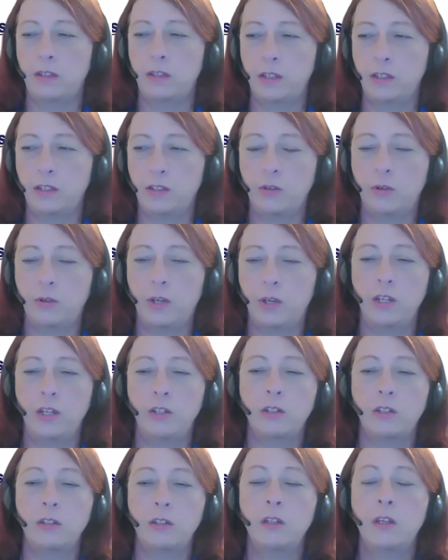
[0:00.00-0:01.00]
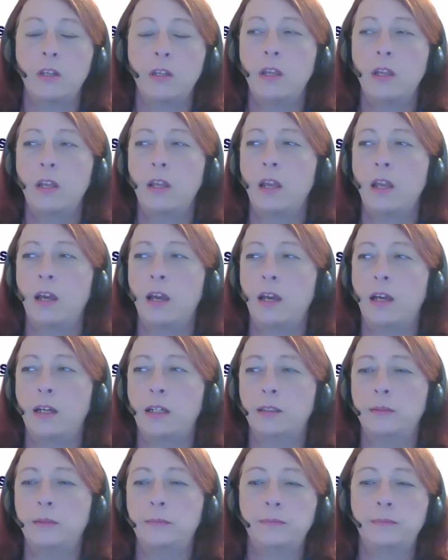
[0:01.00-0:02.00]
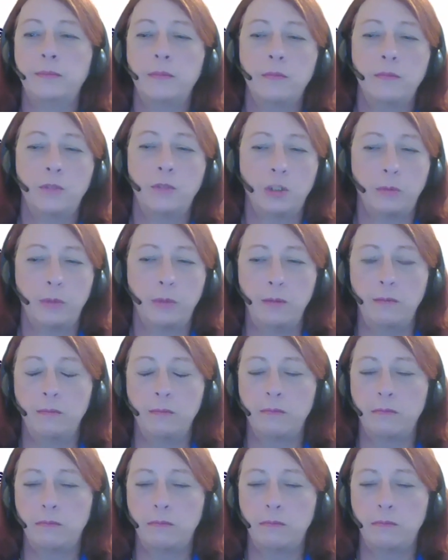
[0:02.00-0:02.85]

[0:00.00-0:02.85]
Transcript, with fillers: this location. Um, she'll be